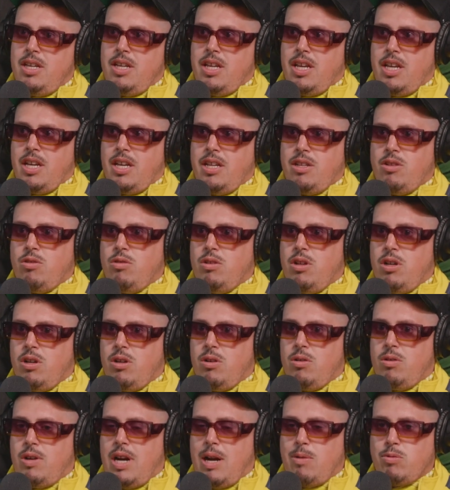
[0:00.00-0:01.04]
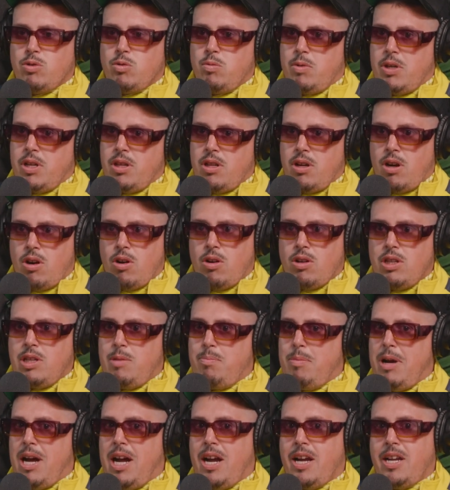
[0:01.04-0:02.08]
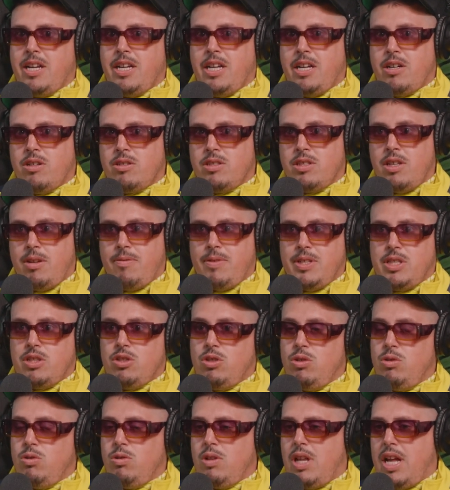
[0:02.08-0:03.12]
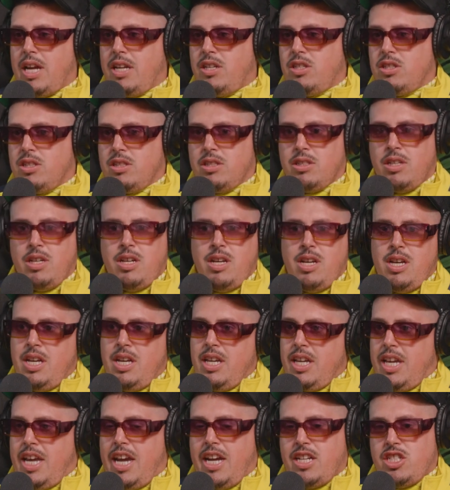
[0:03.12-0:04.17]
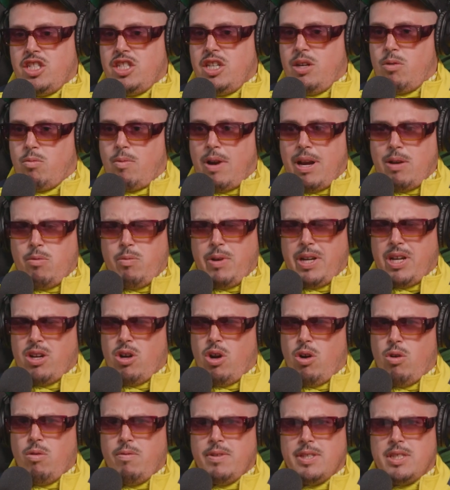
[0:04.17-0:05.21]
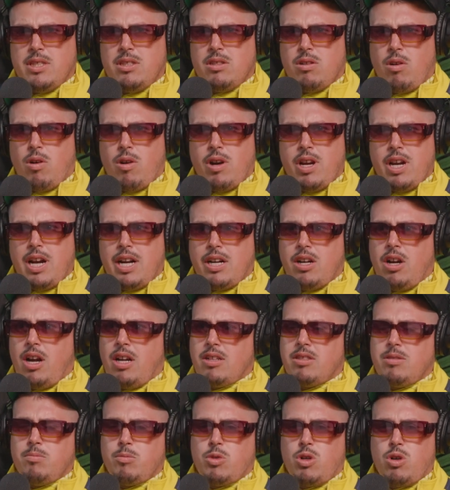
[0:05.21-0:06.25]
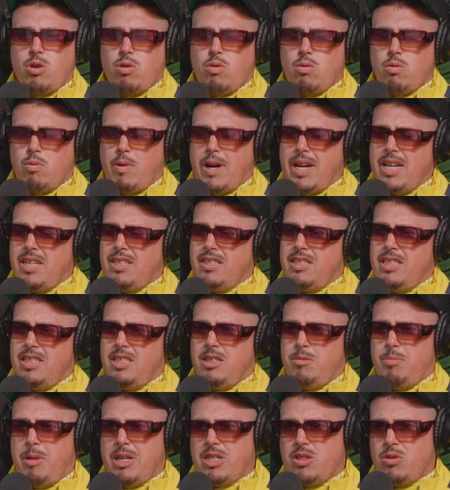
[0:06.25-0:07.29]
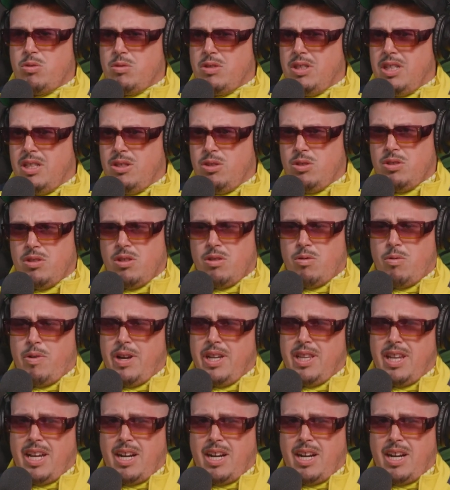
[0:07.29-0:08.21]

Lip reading: And, I was one of the early pioneers of it too, like just catching it right when COVID started. I caught some crazy special deals on rent.